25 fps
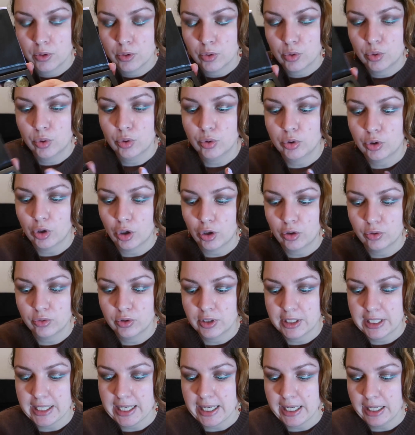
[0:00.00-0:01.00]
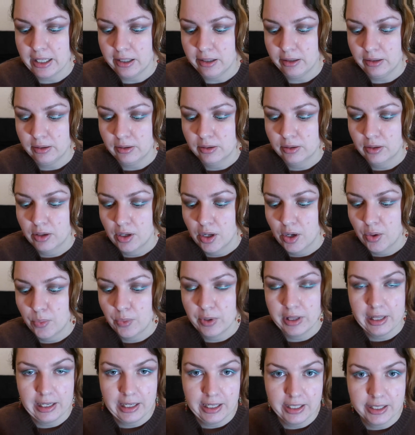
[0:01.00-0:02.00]
tone teal
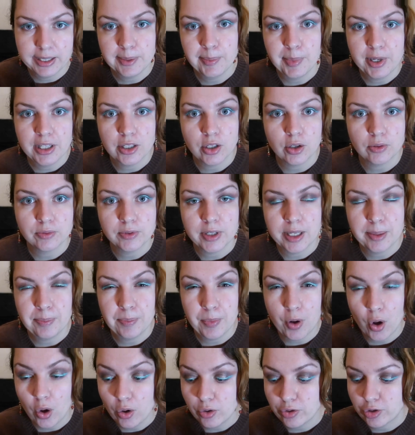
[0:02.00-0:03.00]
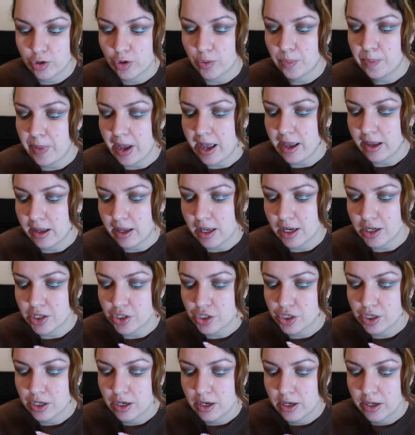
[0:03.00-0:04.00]
with a little bit of a also
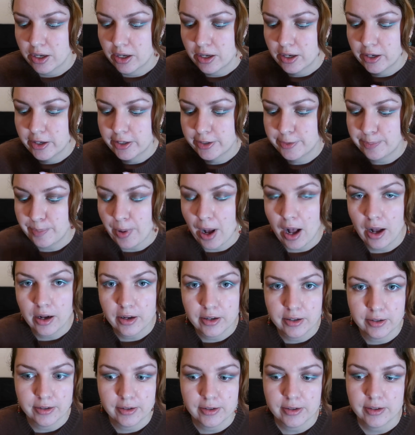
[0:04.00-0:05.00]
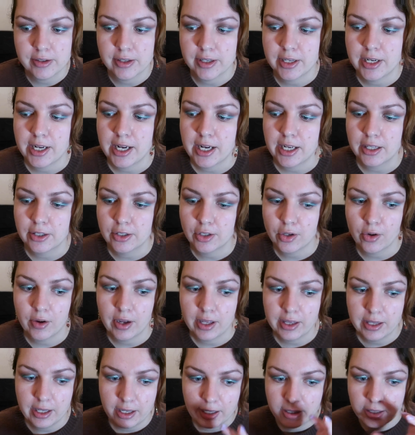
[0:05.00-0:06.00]
pinkish sparkles in it. So I
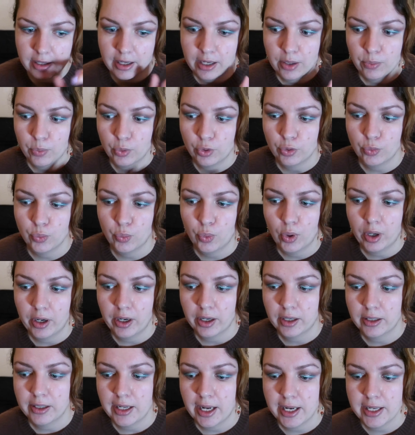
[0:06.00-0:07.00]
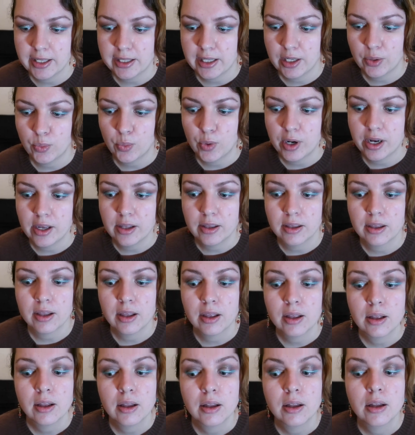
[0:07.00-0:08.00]
think it would work nicely with
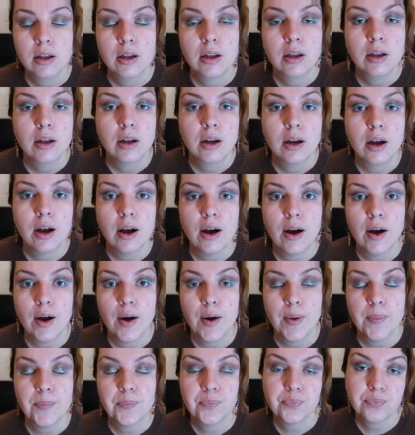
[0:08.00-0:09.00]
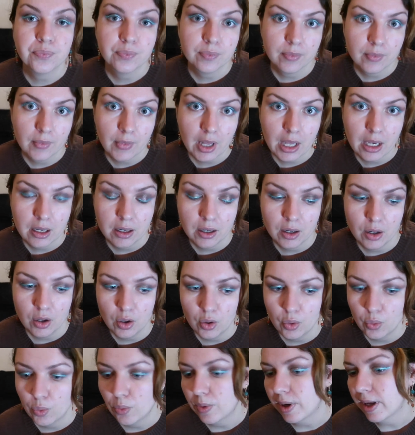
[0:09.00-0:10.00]
the
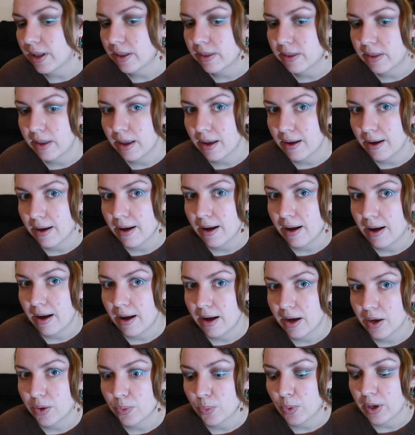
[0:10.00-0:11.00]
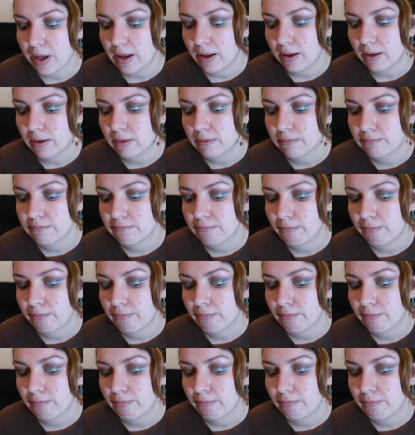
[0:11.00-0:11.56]
eye wing.